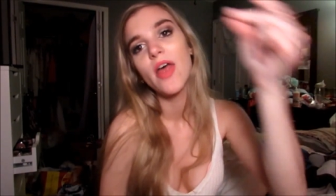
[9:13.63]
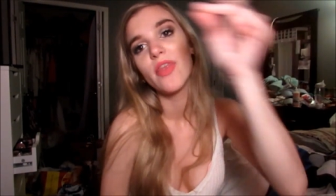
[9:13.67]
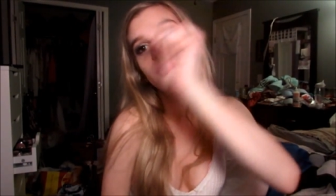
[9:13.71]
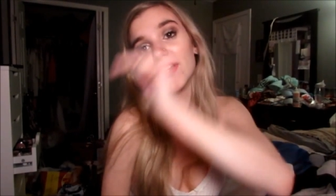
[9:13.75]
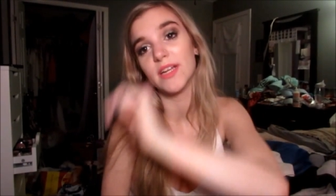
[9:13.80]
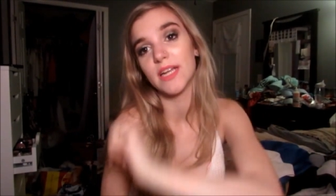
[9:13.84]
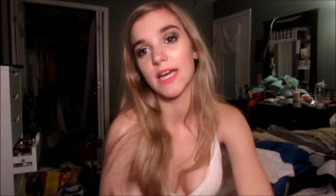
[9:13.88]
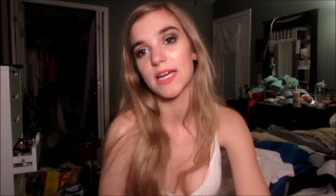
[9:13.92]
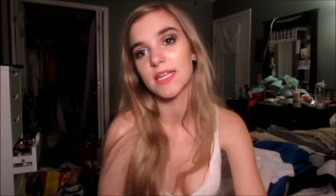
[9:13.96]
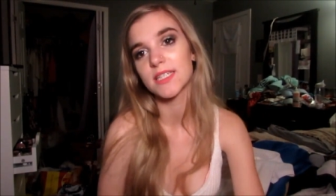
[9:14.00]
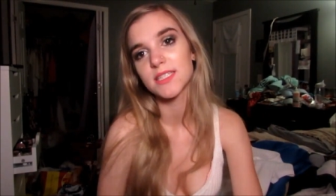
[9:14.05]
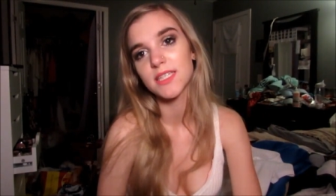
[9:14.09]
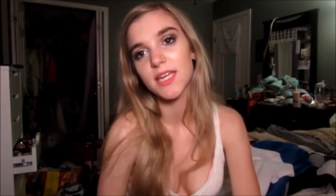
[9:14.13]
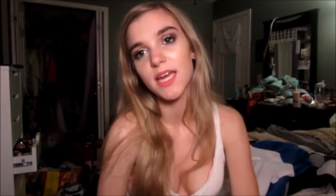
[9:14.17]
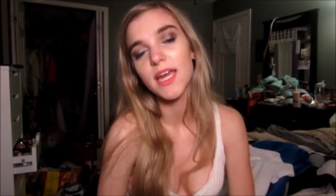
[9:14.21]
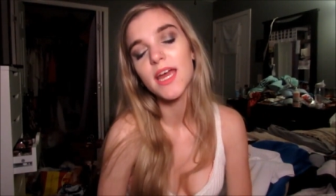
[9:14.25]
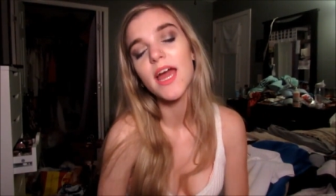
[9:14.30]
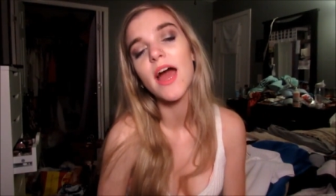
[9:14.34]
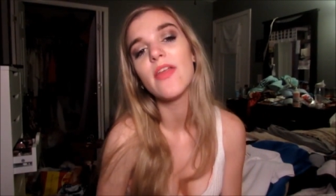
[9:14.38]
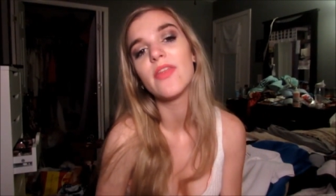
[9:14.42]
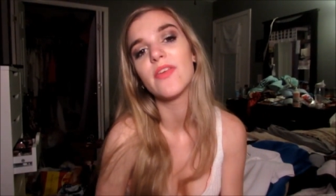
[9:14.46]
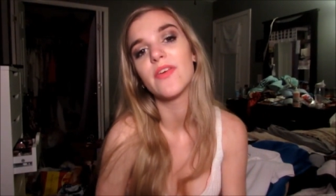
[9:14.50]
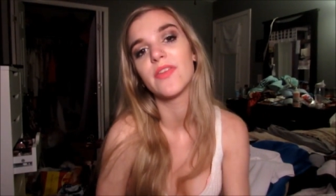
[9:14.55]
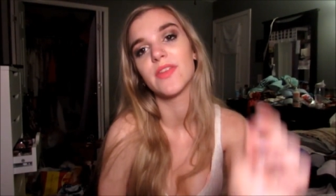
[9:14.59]
the next day,
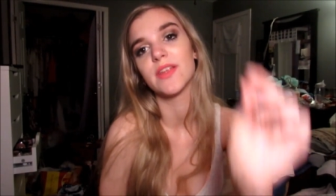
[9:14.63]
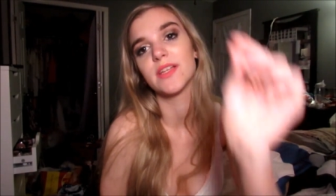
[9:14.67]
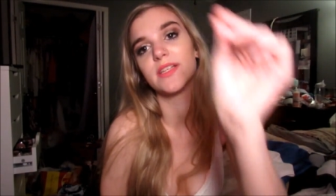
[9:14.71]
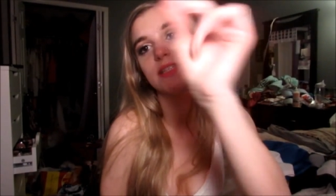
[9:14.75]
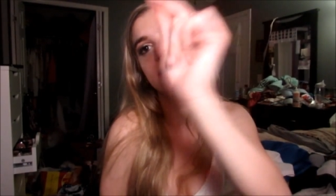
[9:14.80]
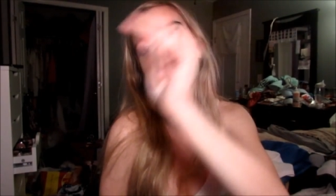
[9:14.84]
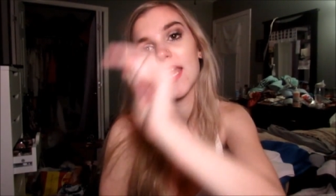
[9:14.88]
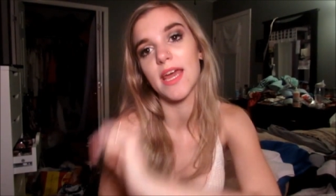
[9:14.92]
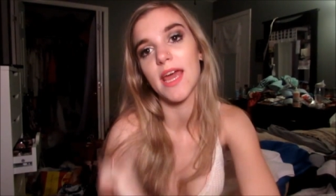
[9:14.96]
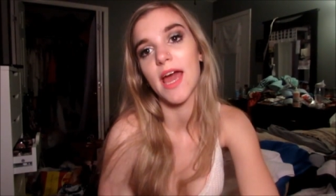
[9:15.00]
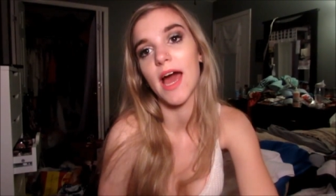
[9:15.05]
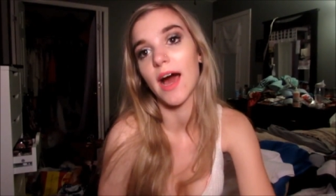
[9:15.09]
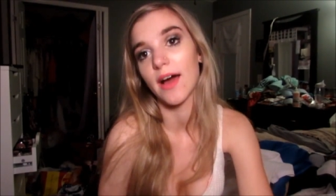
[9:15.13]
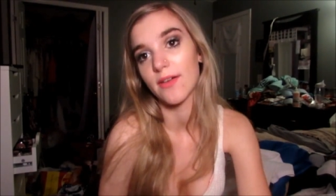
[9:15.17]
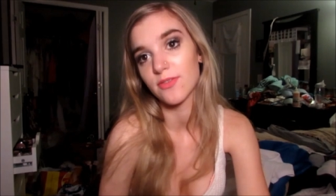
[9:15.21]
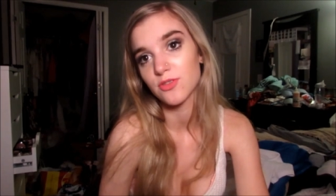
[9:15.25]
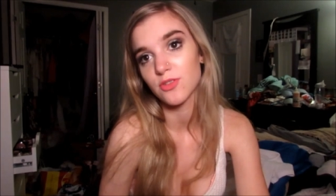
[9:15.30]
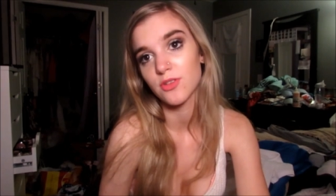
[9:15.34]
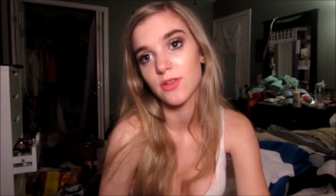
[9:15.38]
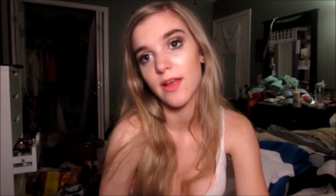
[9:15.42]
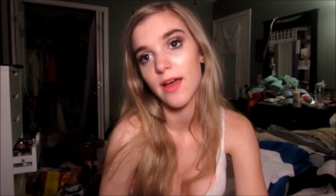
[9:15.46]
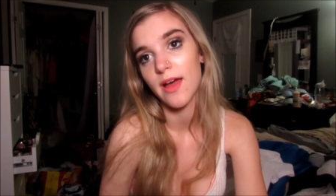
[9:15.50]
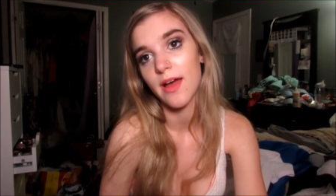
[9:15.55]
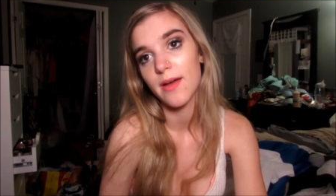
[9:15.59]
and then the day
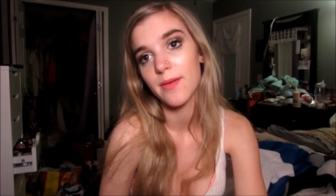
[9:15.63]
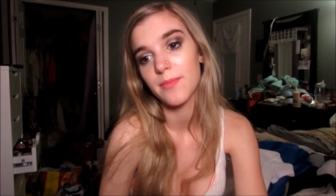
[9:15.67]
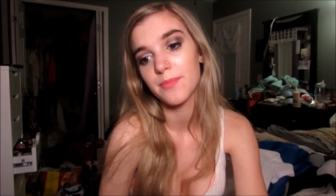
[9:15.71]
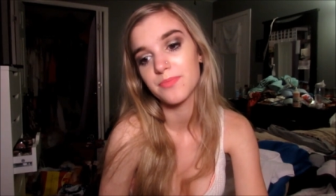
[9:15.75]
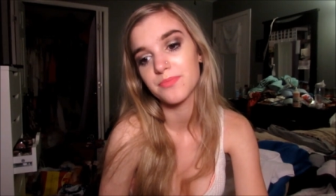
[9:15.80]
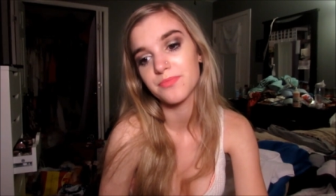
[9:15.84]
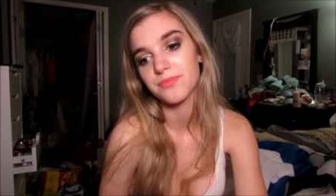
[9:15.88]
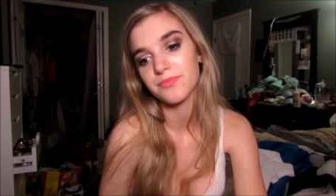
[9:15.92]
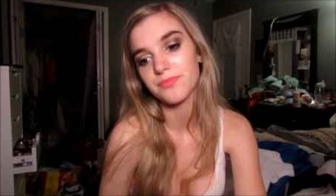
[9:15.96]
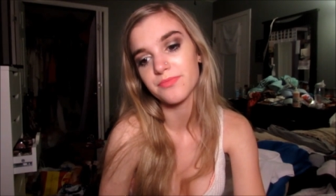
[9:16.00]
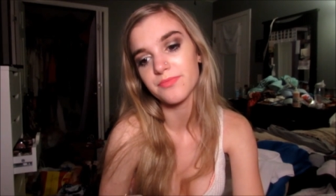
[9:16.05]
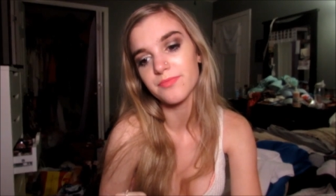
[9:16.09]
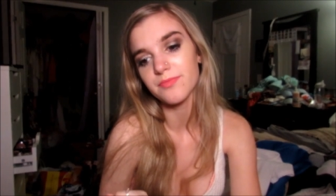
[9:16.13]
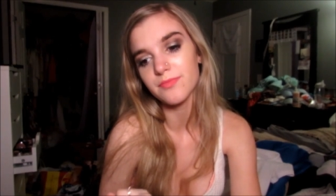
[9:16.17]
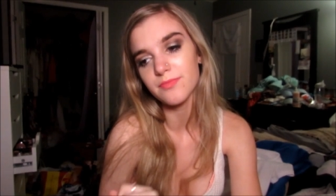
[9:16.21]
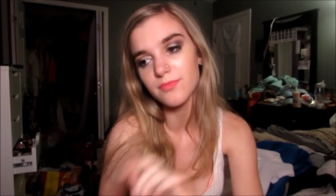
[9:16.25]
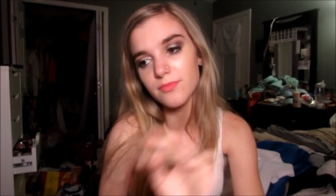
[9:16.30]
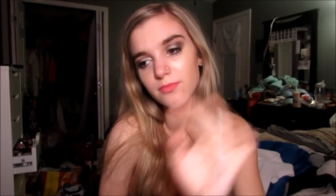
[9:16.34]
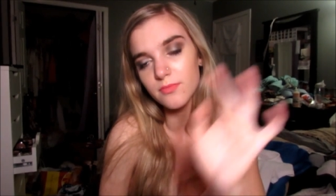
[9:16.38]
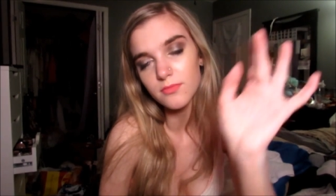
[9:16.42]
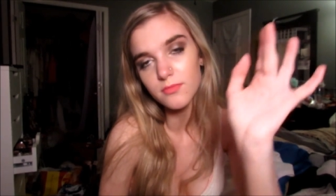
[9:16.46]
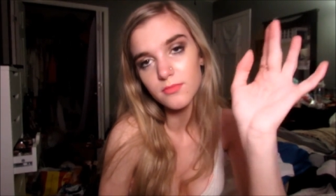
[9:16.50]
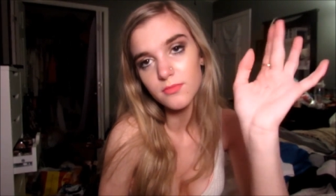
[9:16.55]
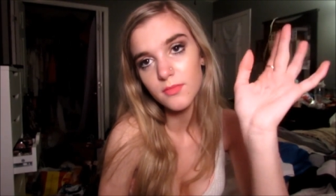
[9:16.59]
after that,
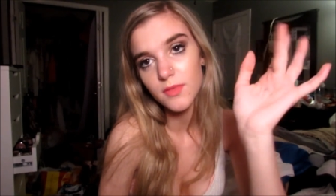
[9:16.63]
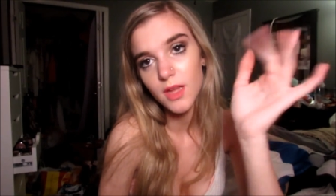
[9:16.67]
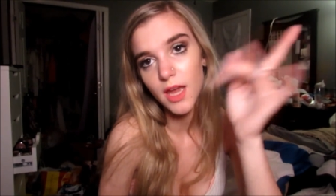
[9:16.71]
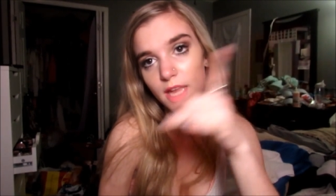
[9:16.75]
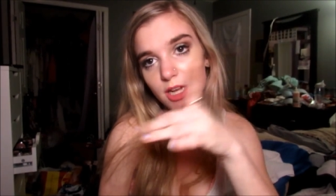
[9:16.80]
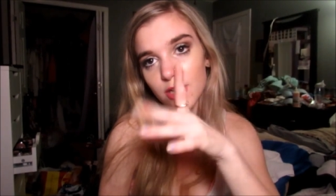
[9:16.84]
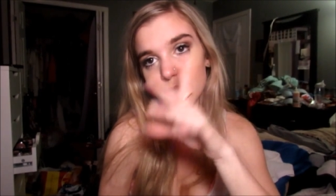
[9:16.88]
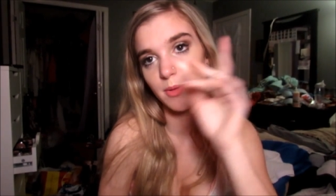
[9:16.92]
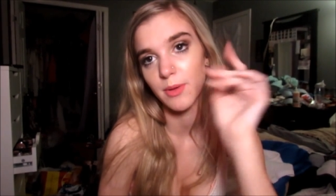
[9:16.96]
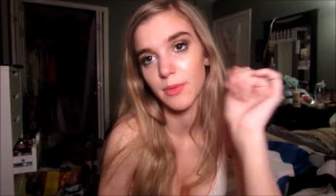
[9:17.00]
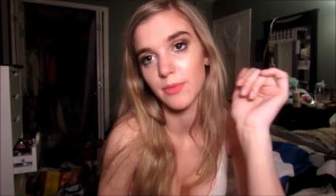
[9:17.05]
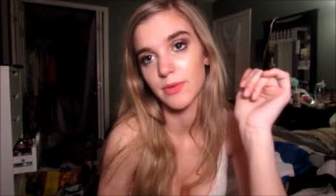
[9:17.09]
it'll be